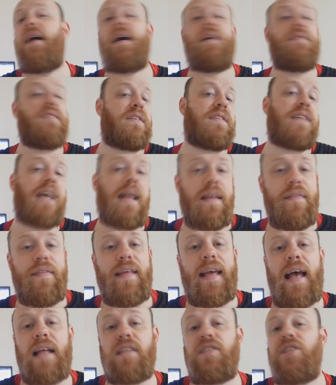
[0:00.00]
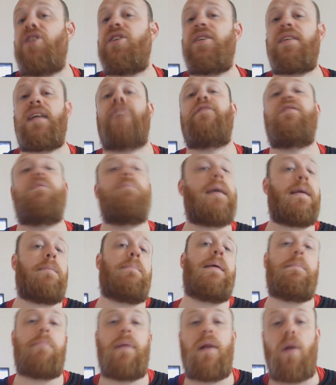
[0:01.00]
have to sell in the ads. You just have to make
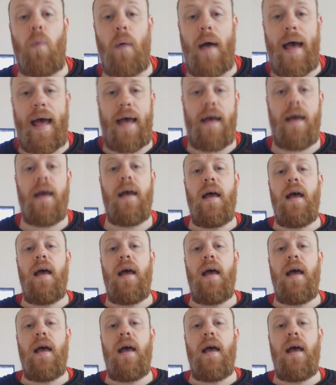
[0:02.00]
people aware.